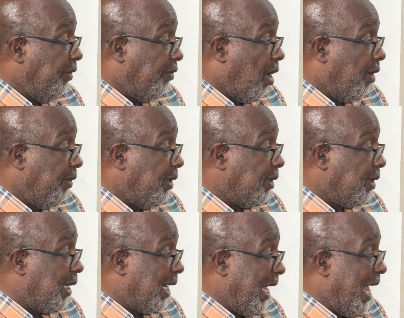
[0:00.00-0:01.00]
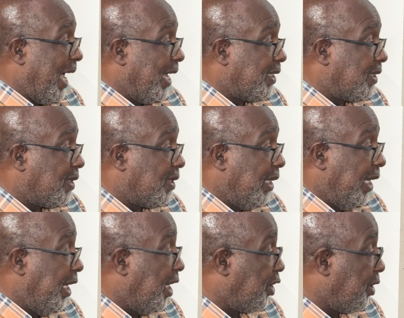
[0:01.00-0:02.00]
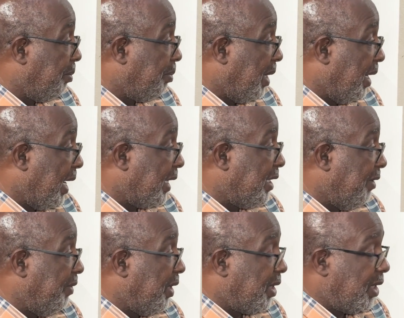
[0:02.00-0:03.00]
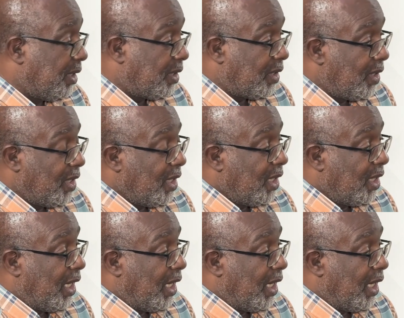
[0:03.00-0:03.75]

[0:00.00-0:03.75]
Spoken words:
involved in class leadership and activities.